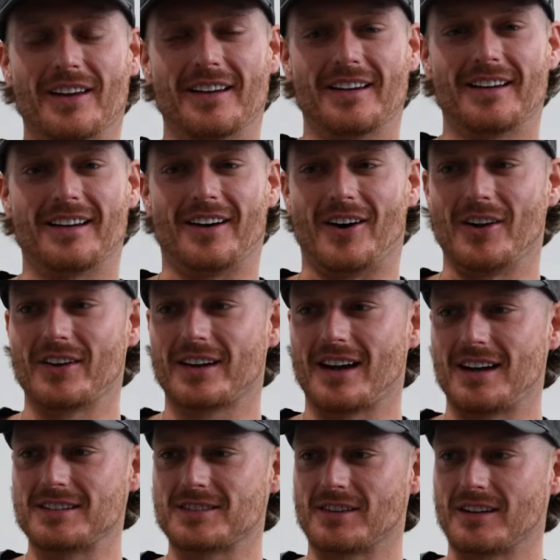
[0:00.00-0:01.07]
the all the
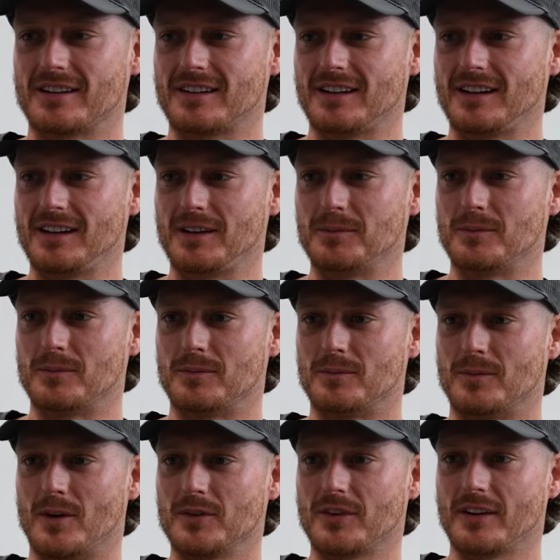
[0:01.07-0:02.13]
guys on the team,
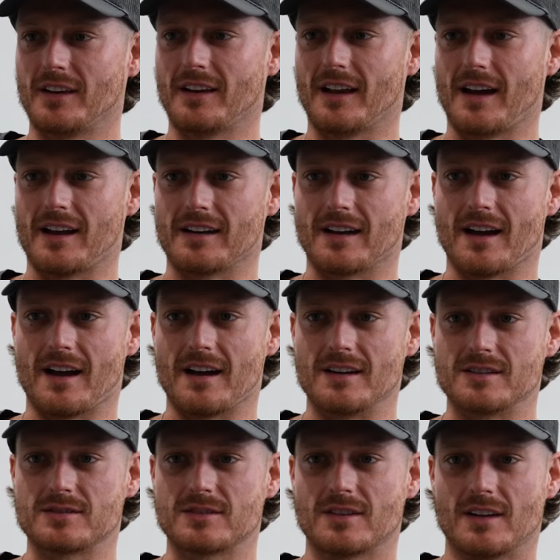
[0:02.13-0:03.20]
mostly Latin
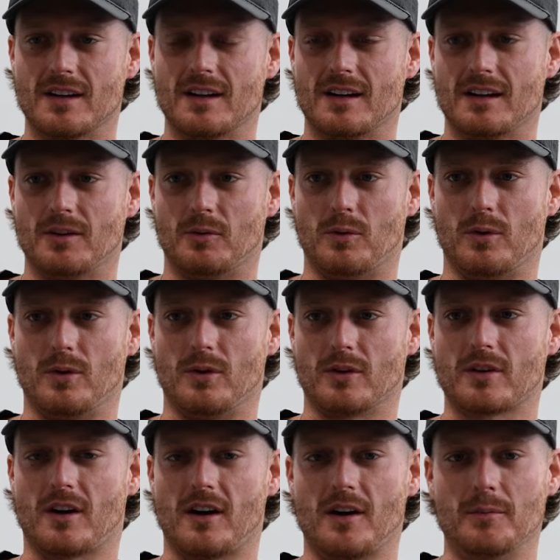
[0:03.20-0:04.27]
guys, will
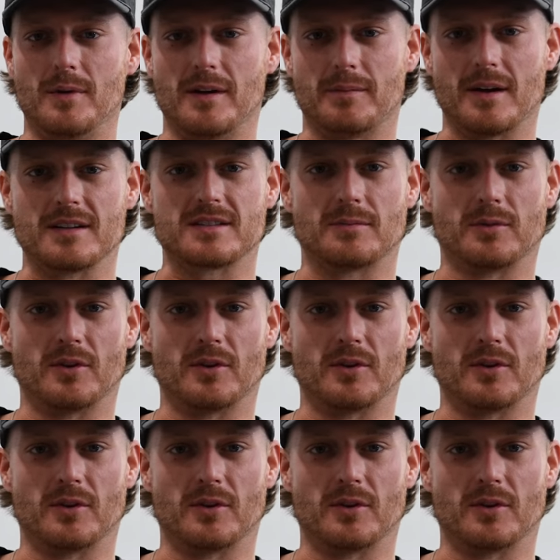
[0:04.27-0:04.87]
call me Peso